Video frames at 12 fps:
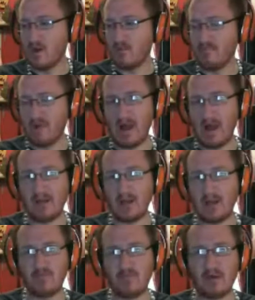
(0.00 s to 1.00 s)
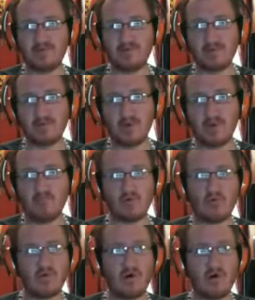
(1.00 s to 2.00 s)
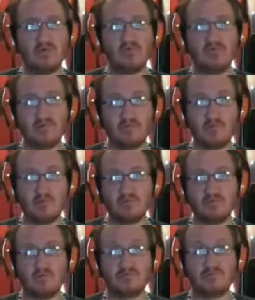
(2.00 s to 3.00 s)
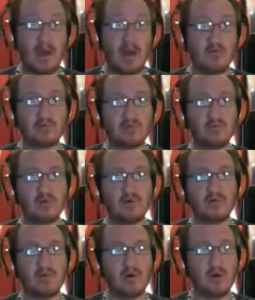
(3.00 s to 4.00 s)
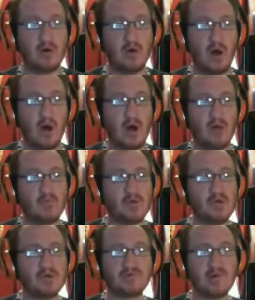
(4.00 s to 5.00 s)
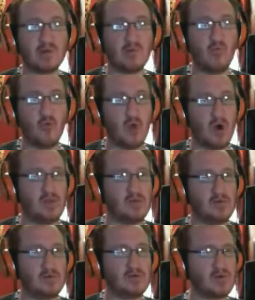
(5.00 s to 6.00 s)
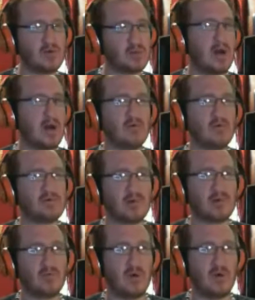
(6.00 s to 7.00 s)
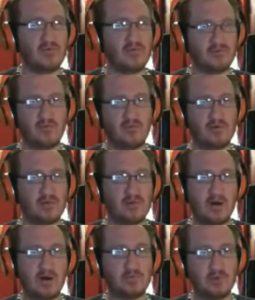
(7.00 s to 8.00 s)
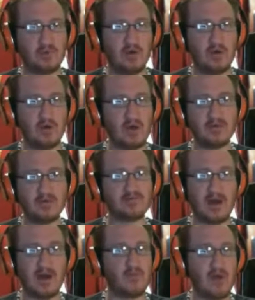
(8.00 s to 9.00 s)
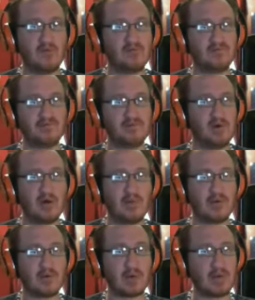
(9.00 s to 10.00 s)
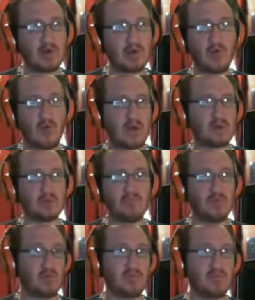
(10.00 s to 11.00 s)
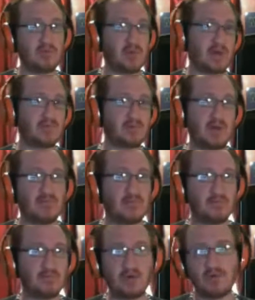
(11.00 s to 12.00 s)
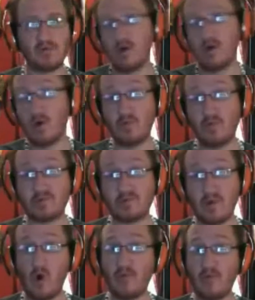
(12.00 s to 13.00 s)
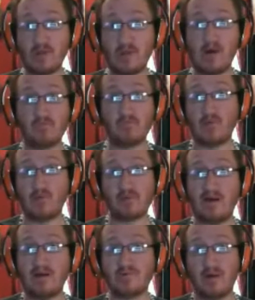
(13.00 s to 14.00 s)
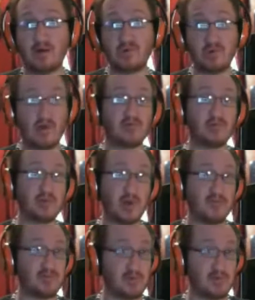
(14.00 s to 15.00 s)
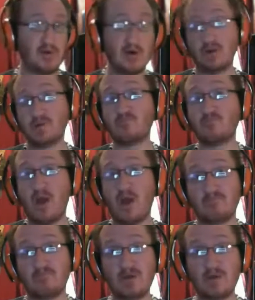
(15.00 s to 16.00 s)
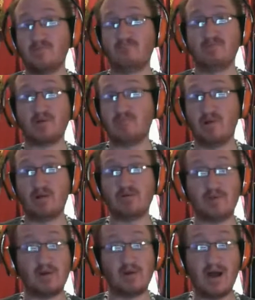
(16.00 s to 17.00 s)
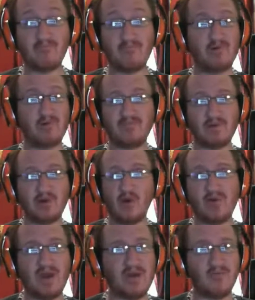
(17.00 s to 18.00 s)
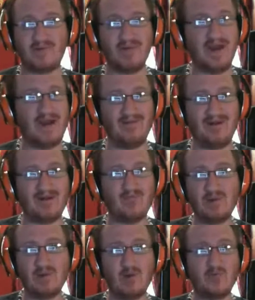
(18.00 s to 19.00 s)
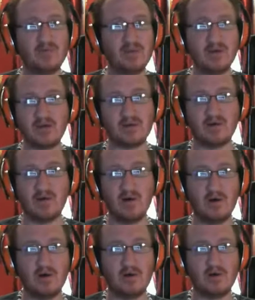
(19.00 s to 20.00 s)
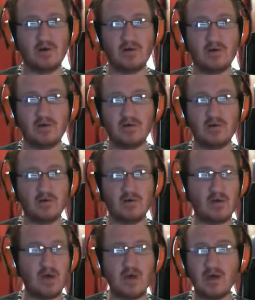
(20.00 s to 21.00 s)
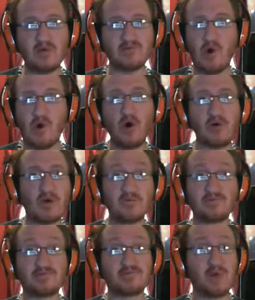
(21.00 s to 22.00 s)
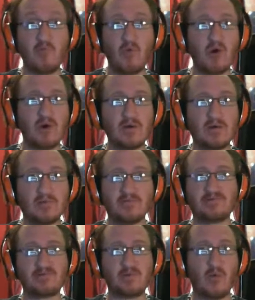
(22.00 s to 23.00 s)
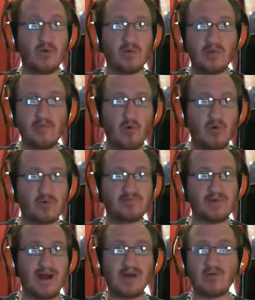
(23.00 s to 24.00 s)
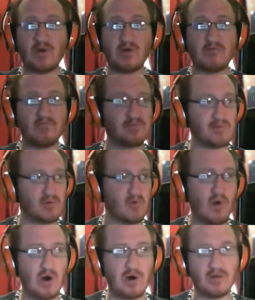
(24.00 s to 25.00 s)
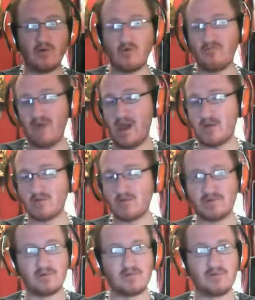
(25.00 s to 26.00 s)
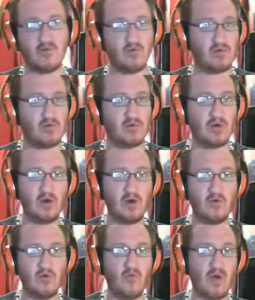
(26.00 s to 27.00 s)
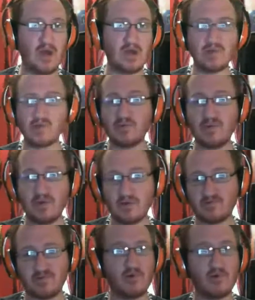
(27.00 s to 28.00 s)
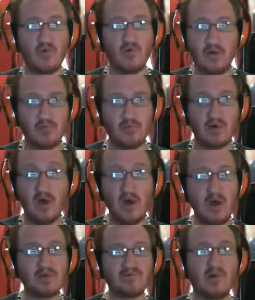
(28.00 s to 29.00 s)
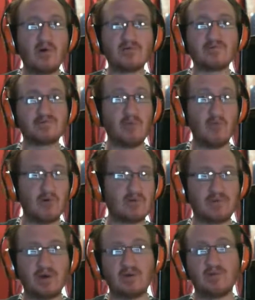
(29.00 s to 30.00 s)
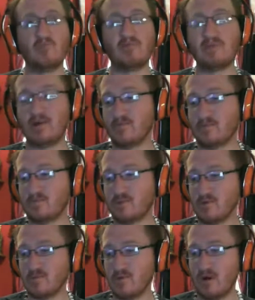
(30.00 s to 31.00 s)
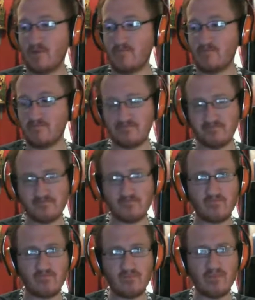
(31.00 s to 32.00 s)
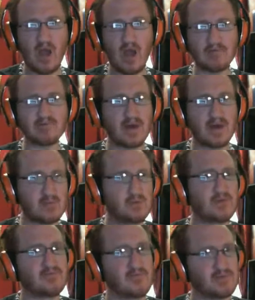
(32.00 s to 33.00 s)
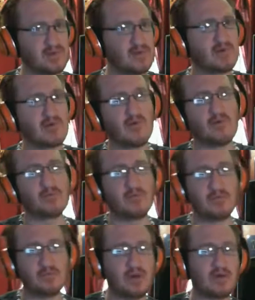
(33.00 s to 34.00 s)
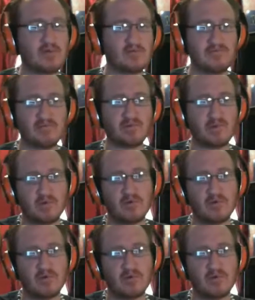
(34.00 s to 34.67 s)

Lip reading: But I liked what I seen from Laquan. It was a good first outing for him. He's gonna run. You can tell he's gonna run those really tough inside routes. They're gonna be great for moving the chains down the field, which is gonna open it for guys like Charles Johnson to probably get the big plays. And I am perfectly okay with that. Like, we don't need, as long as someone is scoring the points. I don't care if it's Laquan or Patterson or Wright or Diggs or whoever. As long as someone is getting open down the field, I'm excited for this receiving core for the Vikings for sure.